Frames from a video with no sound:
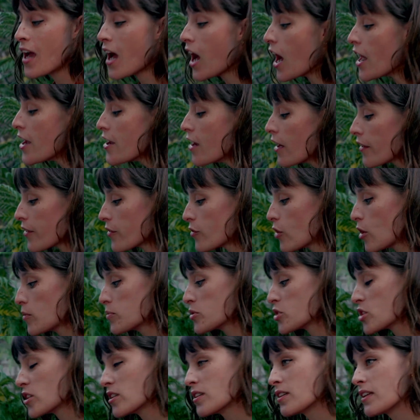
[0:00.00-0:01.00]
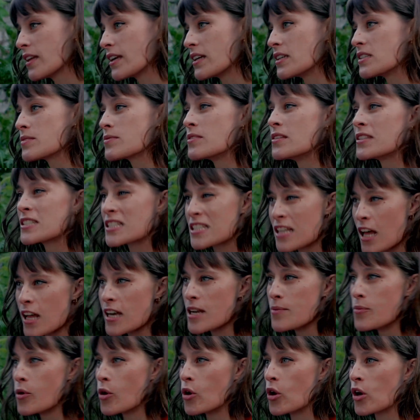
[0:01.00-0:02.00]
Another option that is
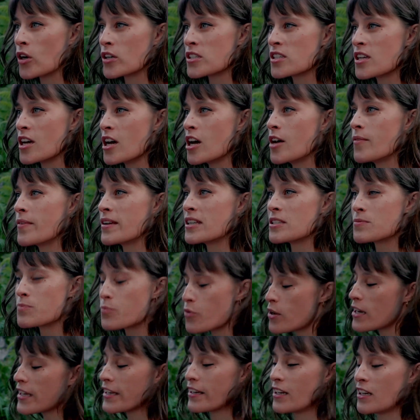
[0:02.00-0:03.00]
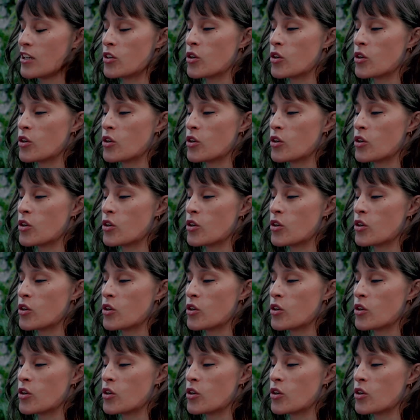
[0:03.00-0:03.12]
slightly more long-term and is brilliantly